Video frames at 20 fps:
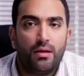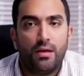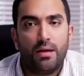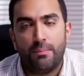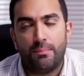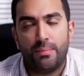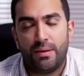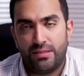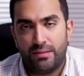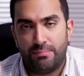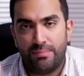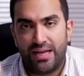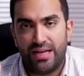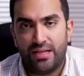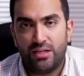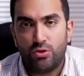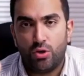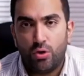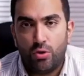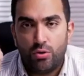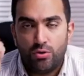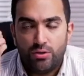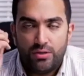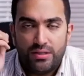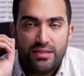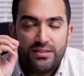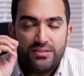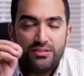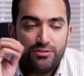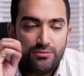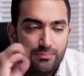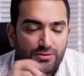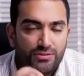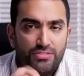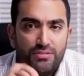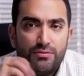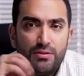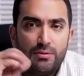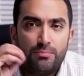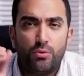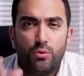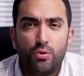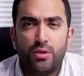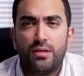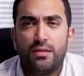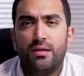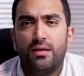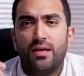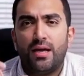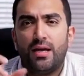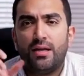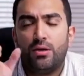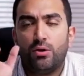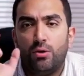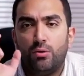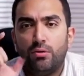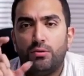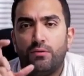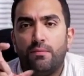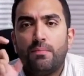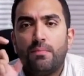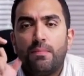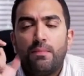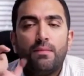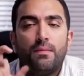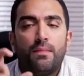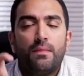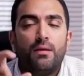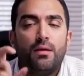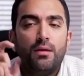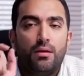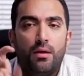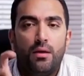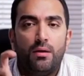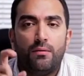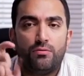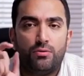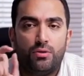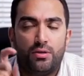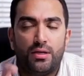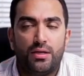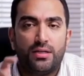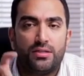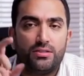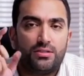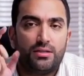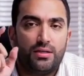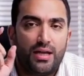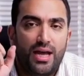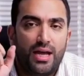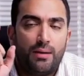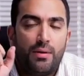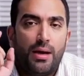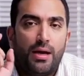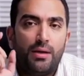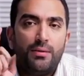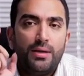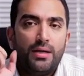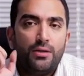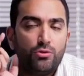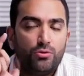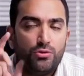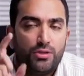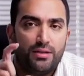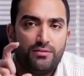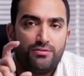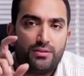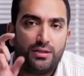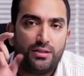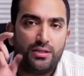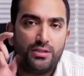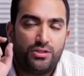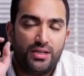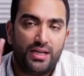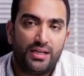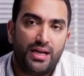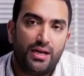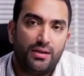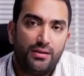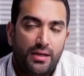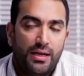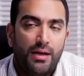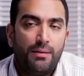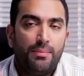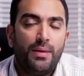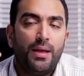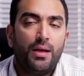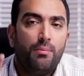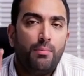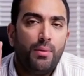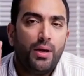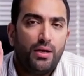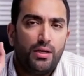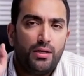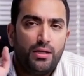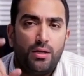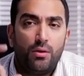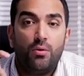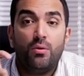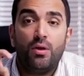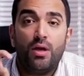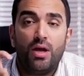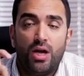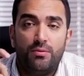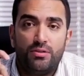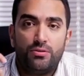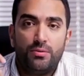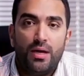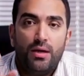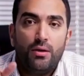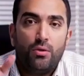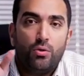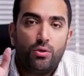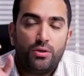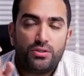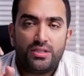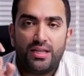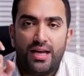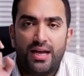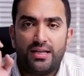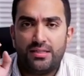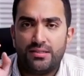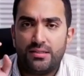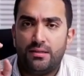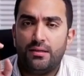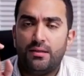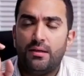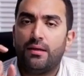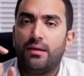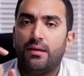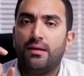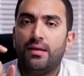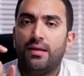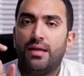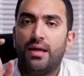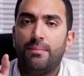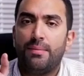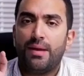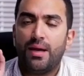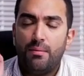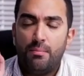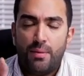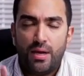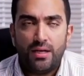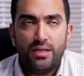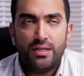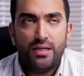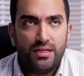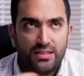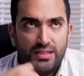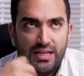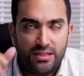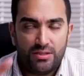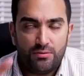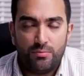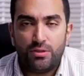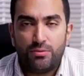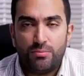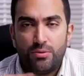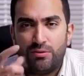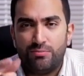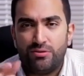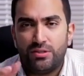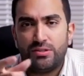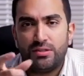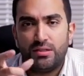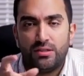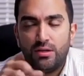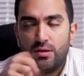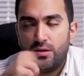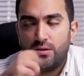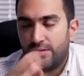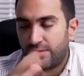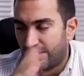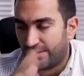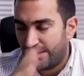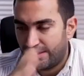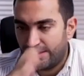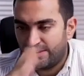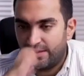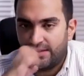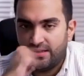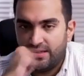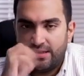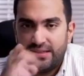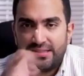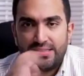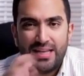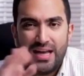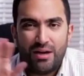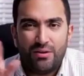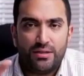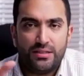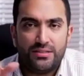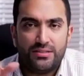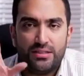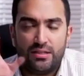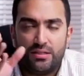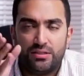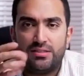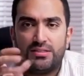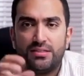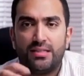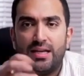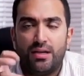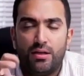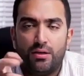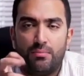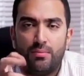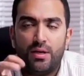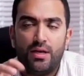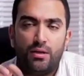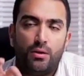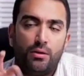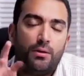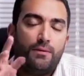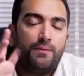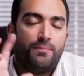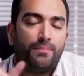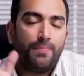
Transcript: But the main goal is a specific point. Icon. For this, I recommend you definitely check out the inbound marketing or HubSpot course, guys. Inbound marketing, as it was previously known, is now considered a standard model.